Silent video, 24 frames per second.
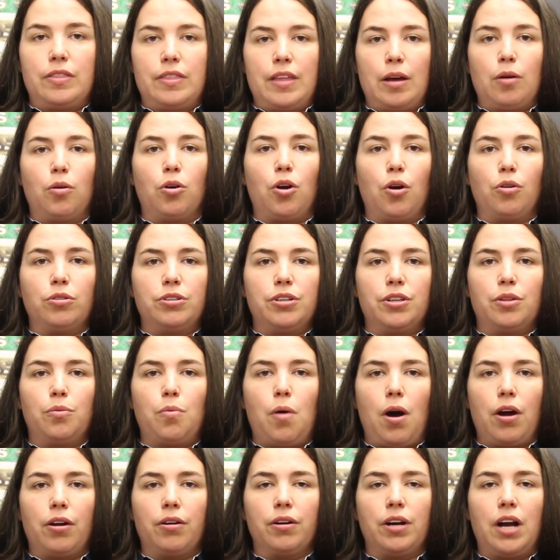they'll go to the
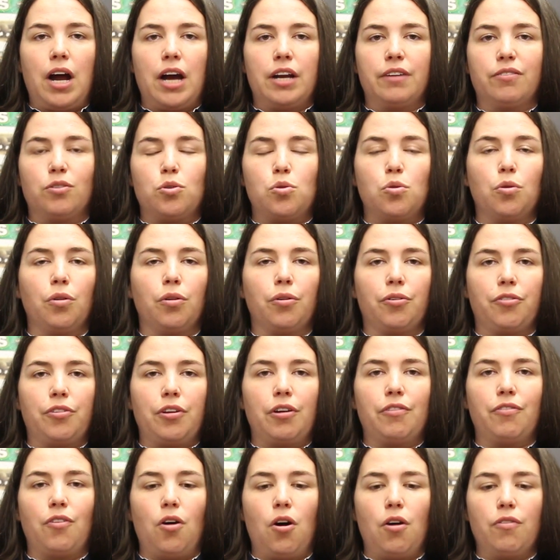water, kind of cool
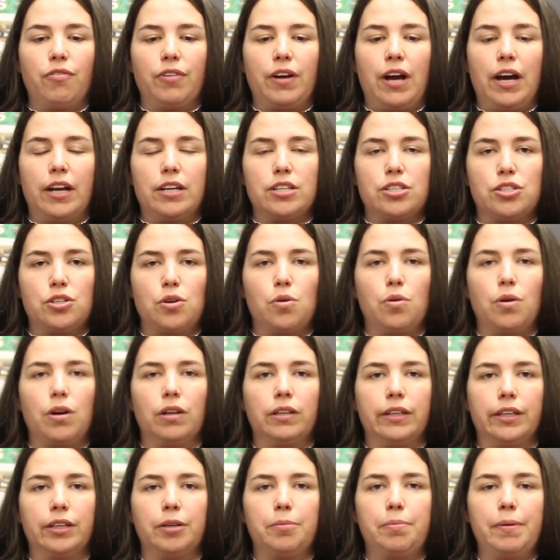themselves off and kind of soak a
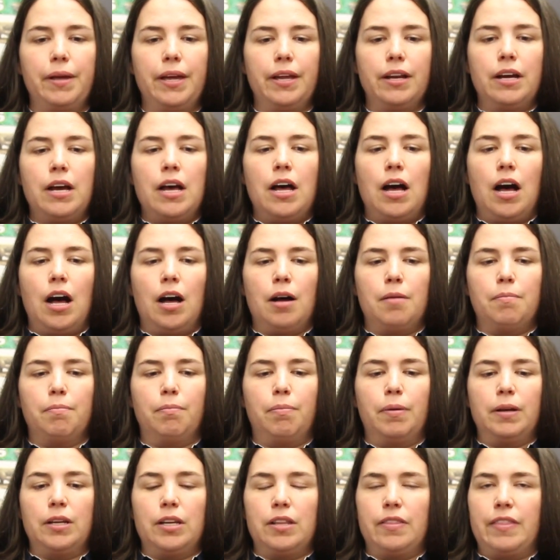little bit, um,
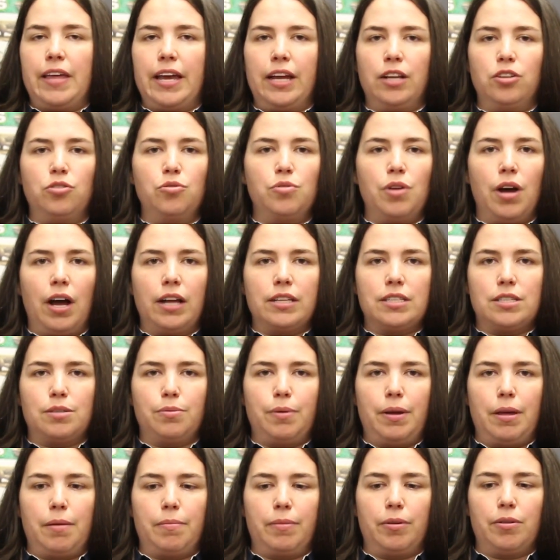but they do not
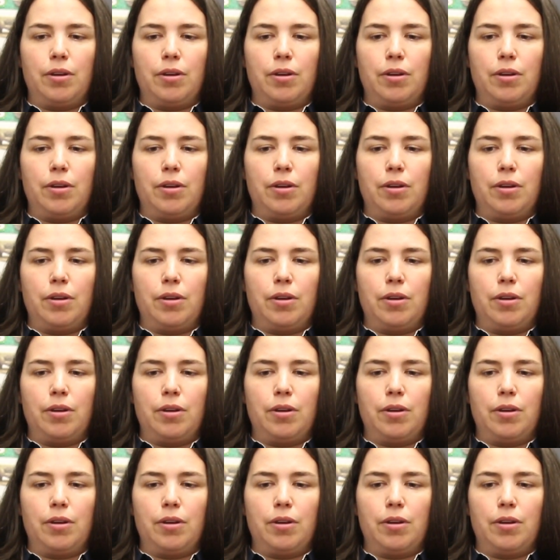swim.